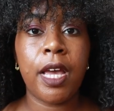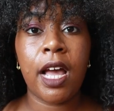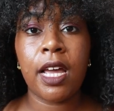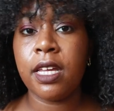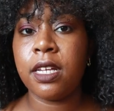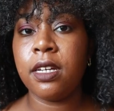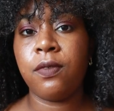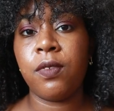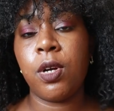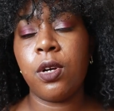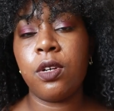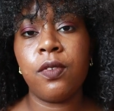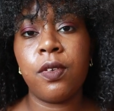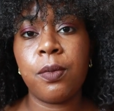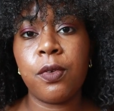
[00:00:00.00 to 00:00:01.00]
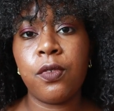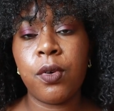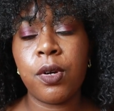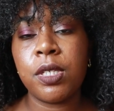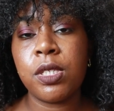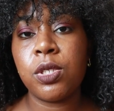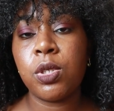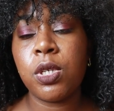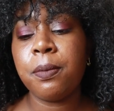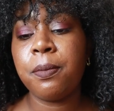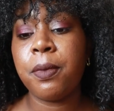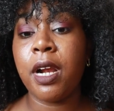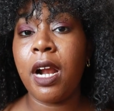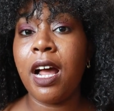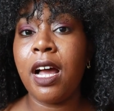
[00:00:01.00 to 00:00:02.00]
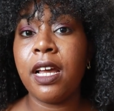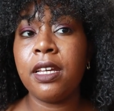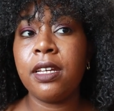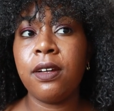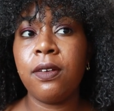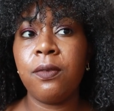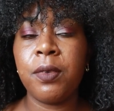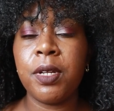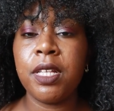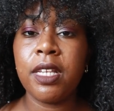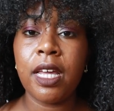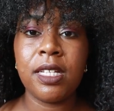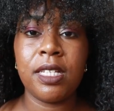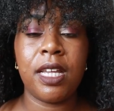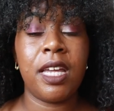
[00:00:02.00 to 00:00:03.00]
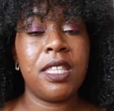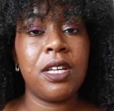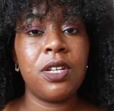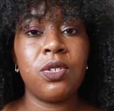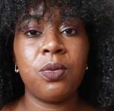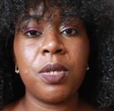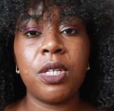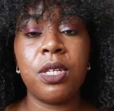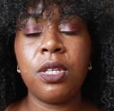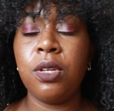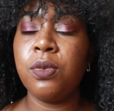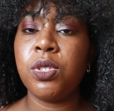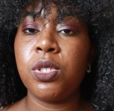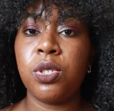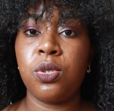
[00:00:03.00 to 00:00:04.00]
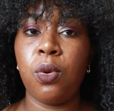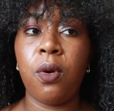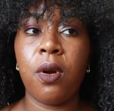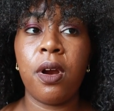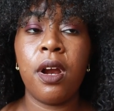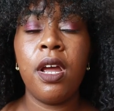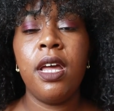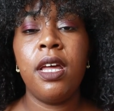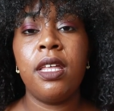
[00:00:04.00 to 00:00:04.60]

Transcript: I had never heard of it before this trip, but I really liked it. I think it's a really cute store.